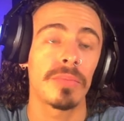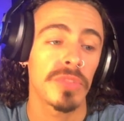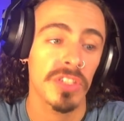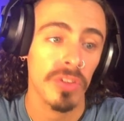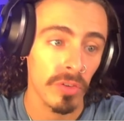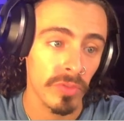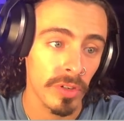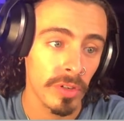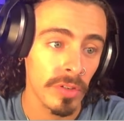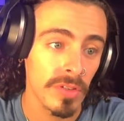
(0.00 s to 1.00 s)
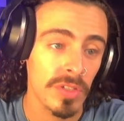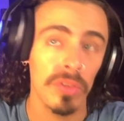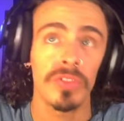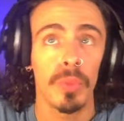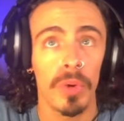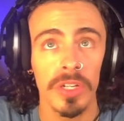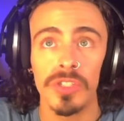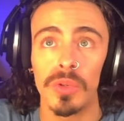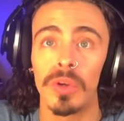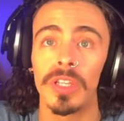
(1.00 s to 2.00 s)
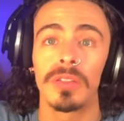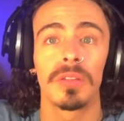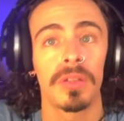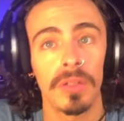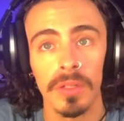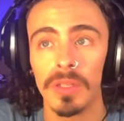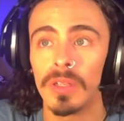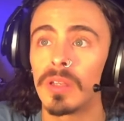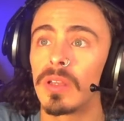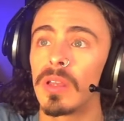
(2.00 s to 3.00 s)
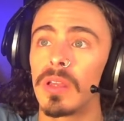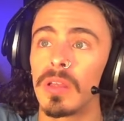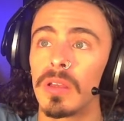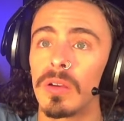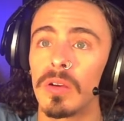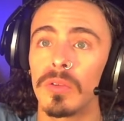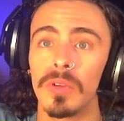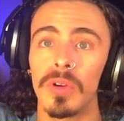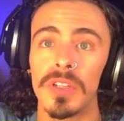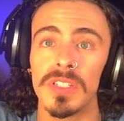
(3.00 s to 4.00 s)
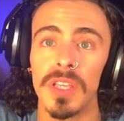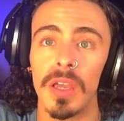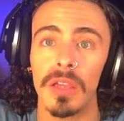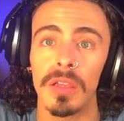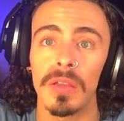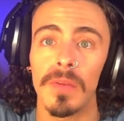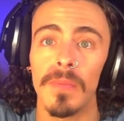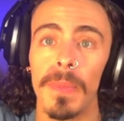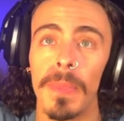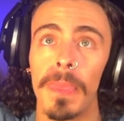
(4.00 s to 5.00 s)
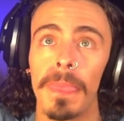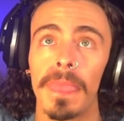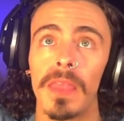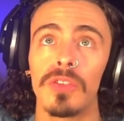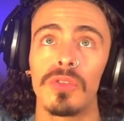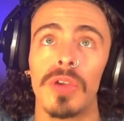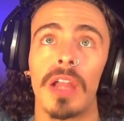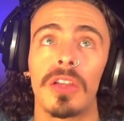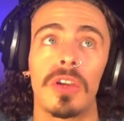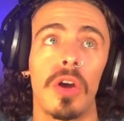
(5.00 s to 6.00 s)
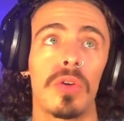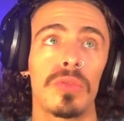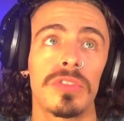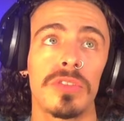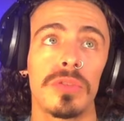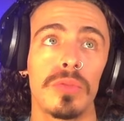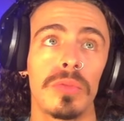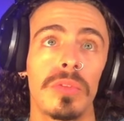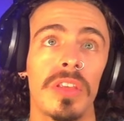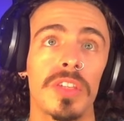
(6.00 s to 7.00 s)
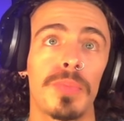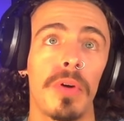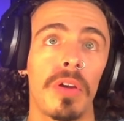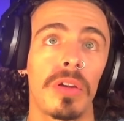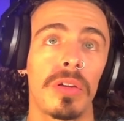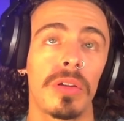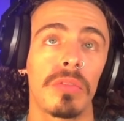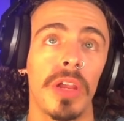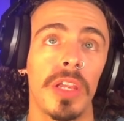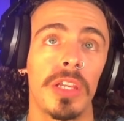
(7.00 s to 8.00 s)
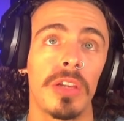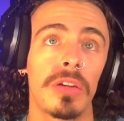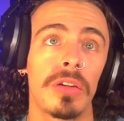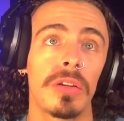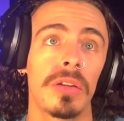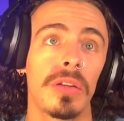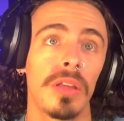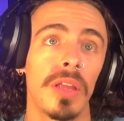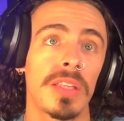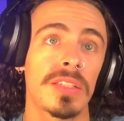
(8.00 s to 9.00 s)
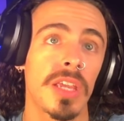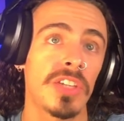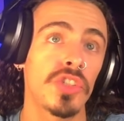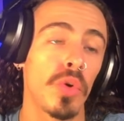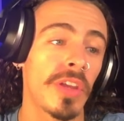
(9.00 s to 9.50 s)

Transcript: server. So if you want to join, hold on a sec. You got to go to this part right here and say join